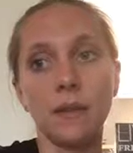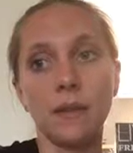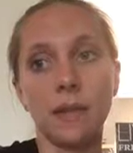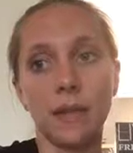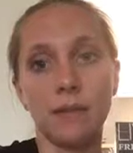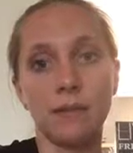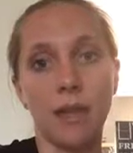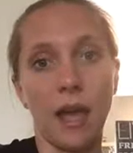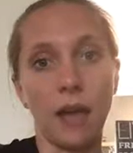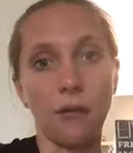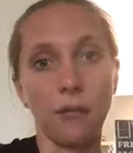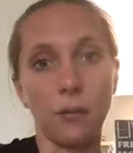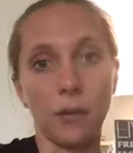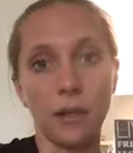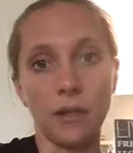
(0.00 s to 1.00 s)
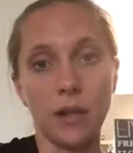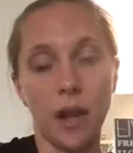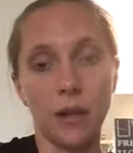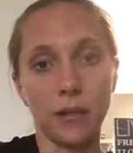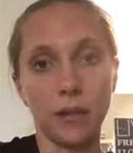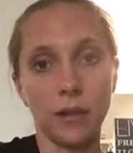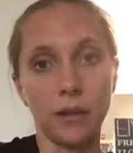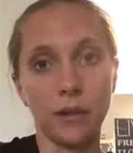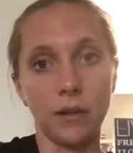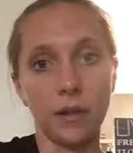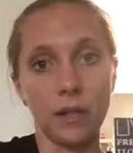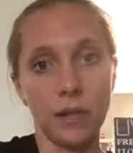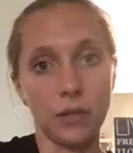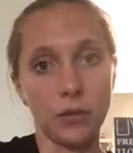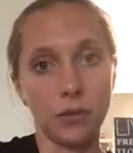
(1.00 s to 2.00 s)
get that $40
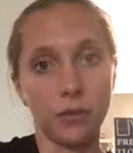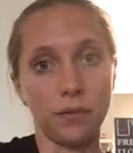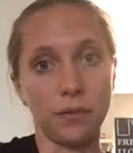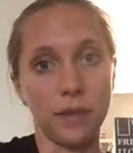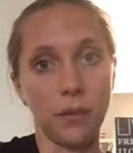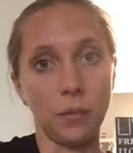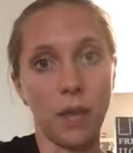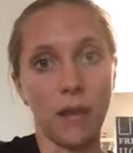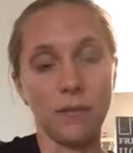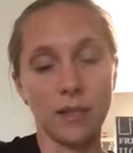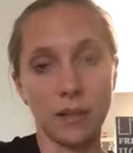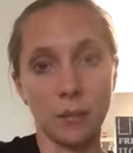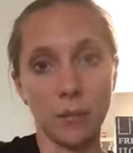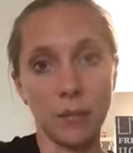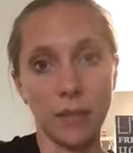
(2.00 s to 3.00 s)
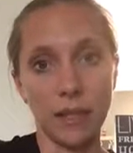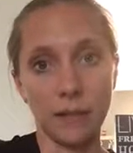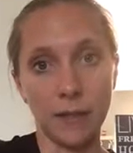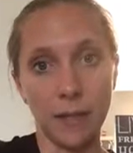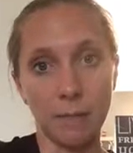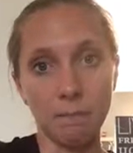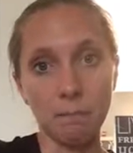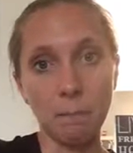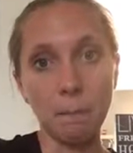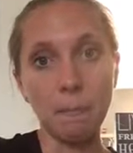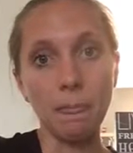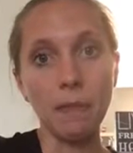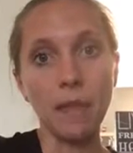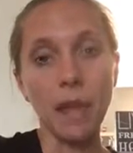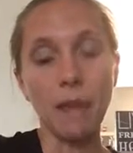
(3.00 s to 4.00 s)
initial fee waived completely.
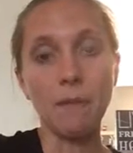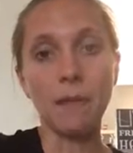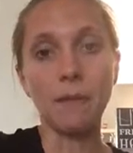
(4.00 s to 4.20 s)
And